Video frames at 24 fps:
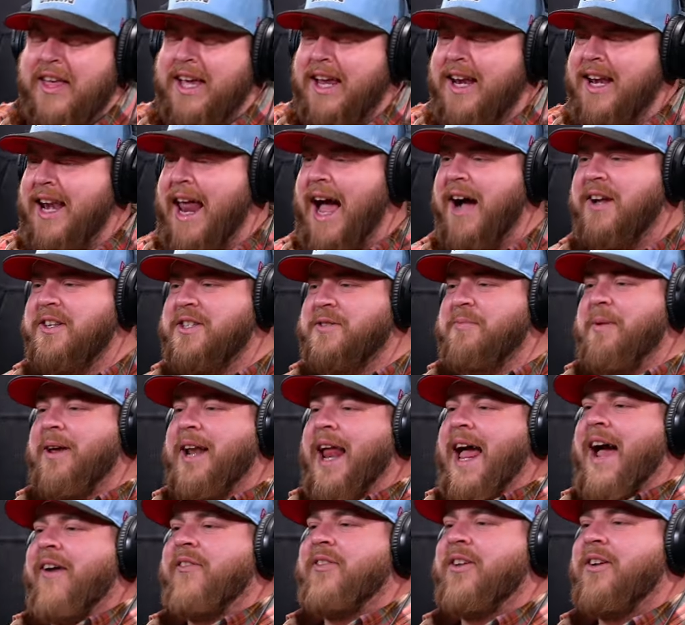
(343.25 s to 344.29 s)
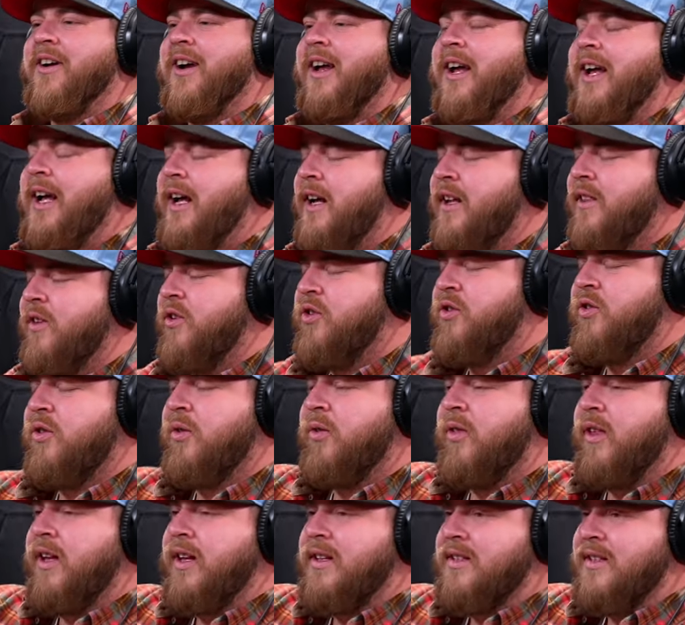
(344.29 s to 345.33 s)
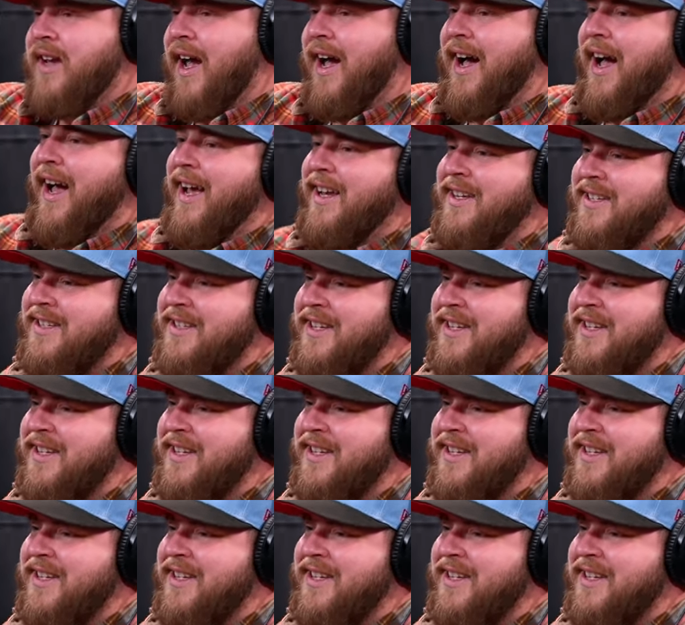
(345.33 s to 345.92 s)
The announcement dude. after. The truth is, guys.